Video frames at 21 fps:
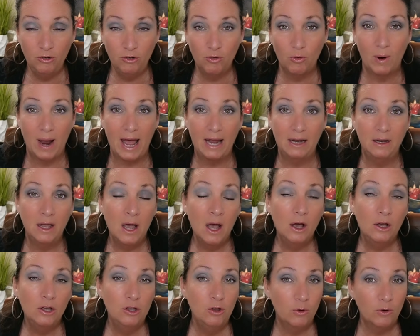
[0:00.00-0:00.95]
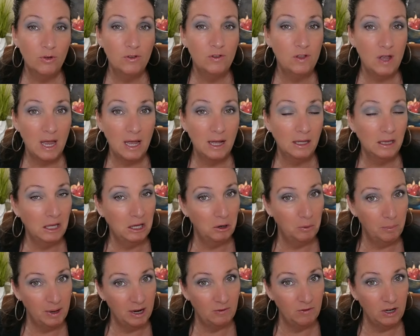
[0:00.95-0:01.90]
trend. You're seeing a little
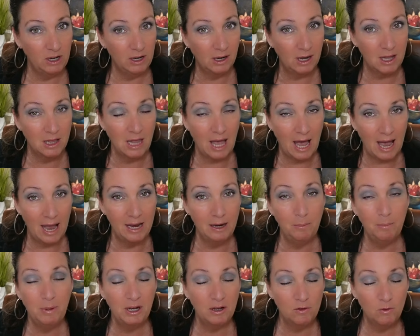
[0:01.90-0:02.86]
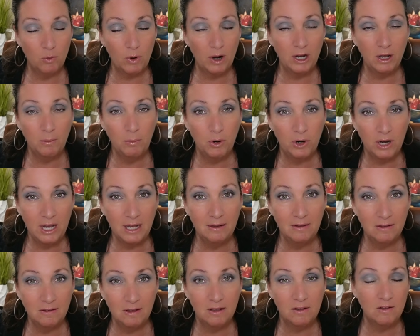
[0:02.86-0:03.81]
bit of a decline, but it's running pretty
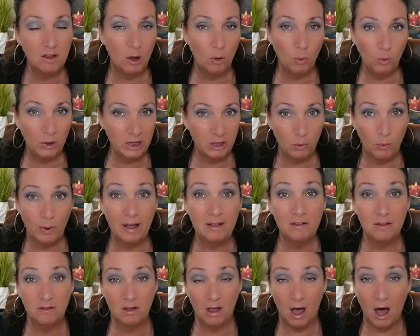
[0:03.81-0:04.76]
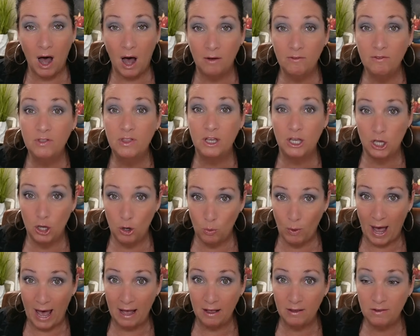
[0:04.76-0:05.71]
consistent with the rest of the
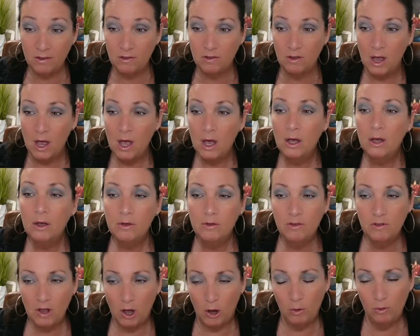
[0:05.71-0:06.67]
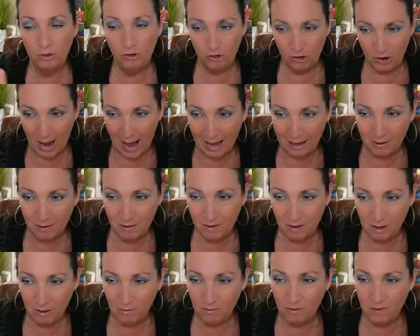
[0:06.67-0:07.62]
US. So
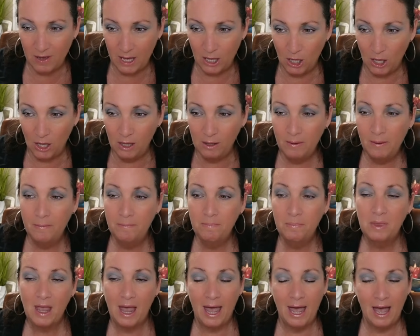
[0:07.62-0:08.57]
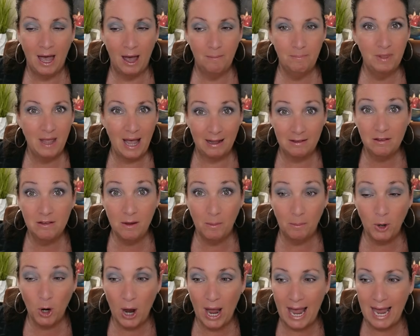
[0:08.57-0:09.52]
Jacksonville, that's
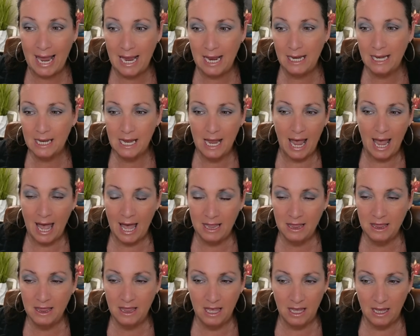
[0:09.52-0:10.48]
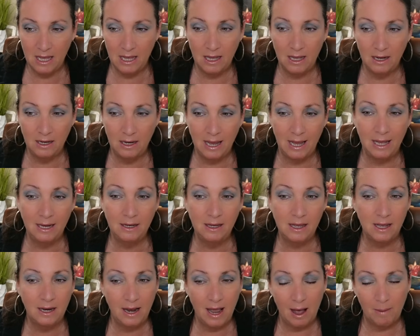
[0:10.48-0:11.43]
number 8, and then
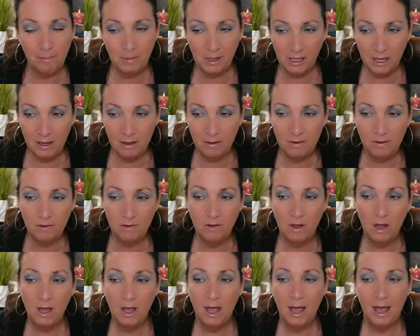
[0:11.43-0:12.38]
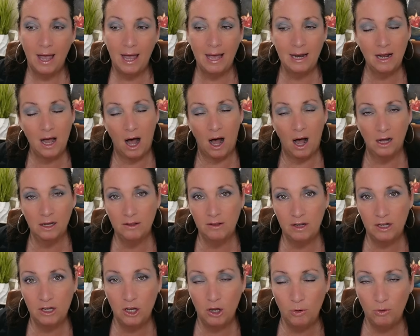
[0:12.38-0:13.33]
Indianapolis and
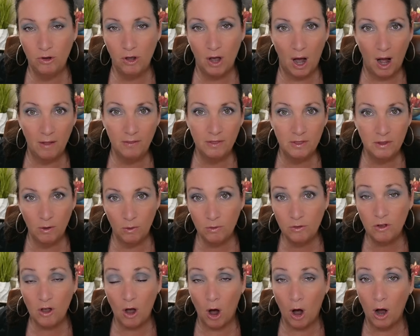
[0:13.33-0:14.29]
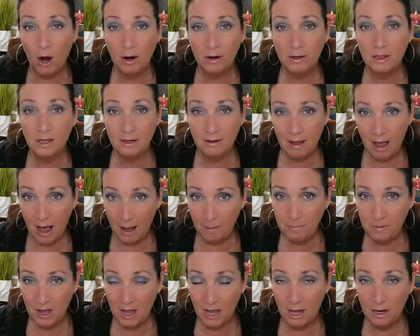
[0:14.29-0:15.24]
Ogden, Utah. Those are the
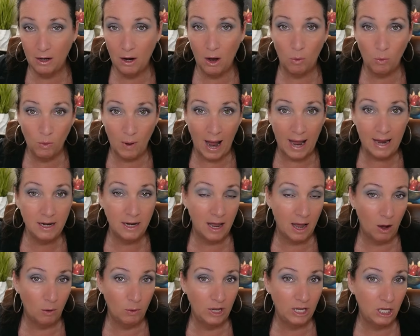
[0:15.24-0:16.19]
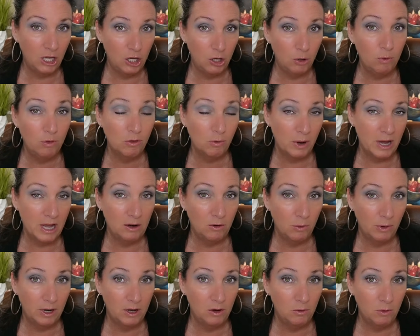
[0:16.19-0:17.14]
top 10 right now in Q3 of
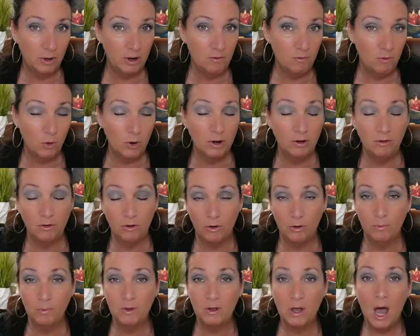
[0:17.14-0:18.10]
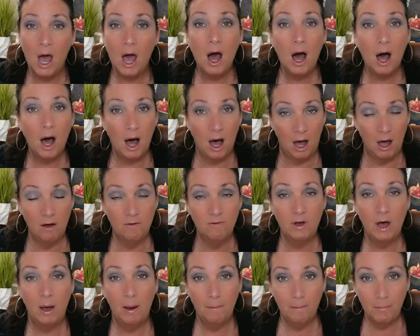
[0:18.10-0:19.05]
2024 in terms
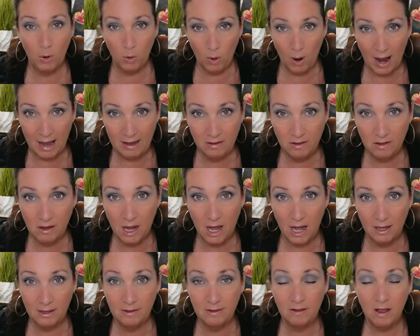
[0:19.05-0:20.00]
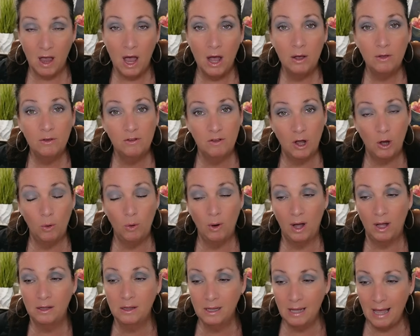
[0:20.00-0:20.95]
of price cuts. So
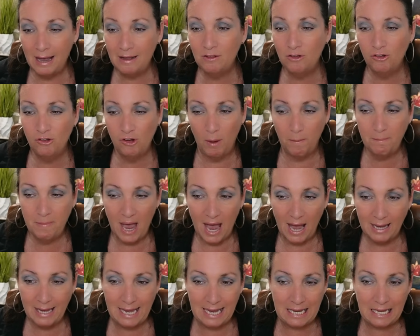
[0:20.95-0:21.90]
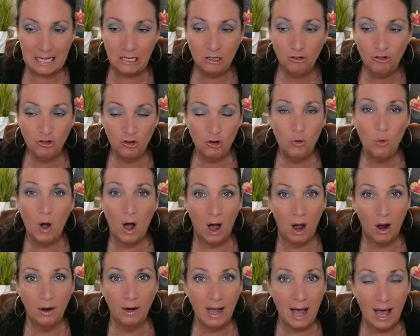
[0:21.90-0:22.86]
let's jump back into
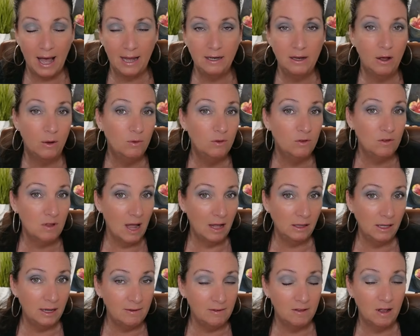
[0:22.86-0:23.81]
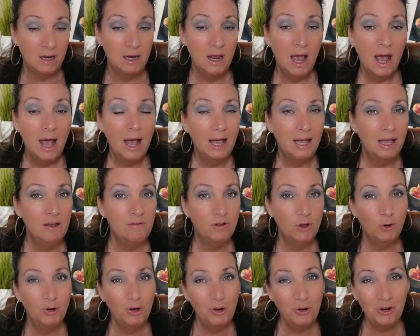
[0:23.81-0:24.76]
our condos. Now listen, if
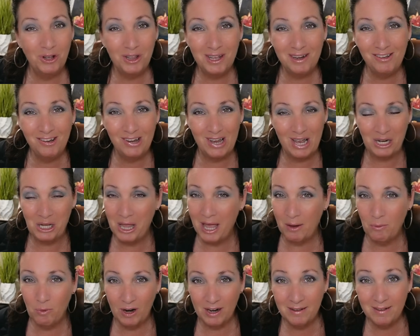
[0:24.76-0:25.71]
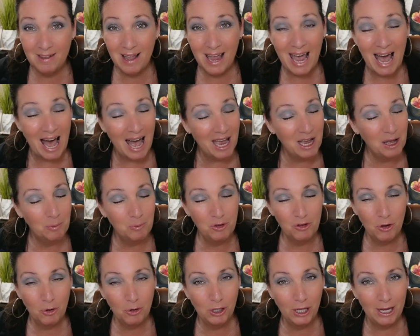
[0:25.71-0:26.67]
you're new to the channel, I want to say hi. I'm
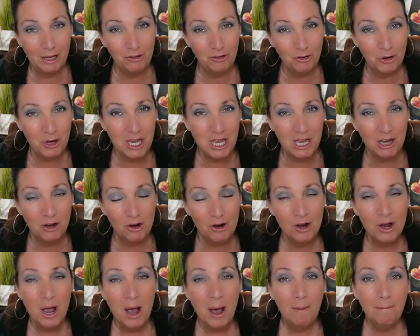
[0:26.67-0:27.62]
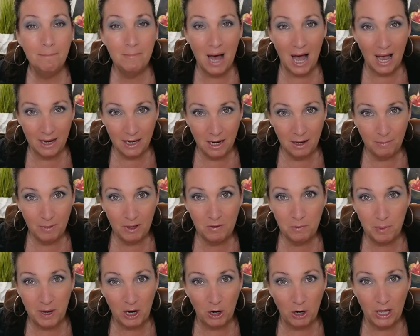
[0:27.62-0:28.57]
so glad you're here. My name is
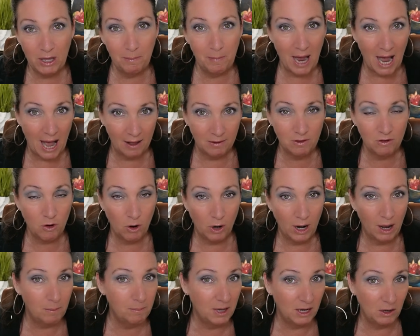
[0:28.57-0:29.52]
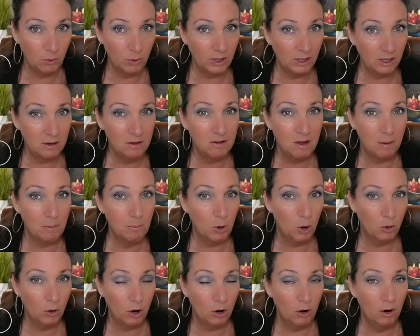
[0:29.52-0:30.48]
Barrett Pastor, and I've been a real estate
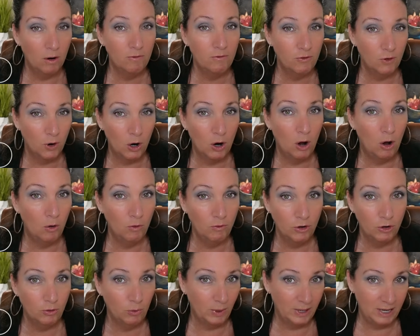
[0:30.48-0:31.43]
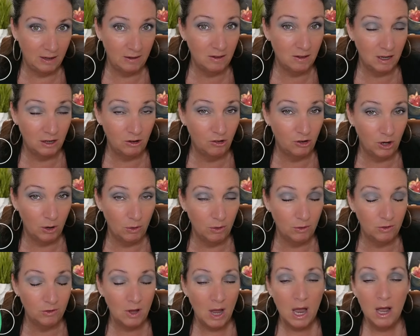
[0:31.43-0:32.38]
broker for over 26 years.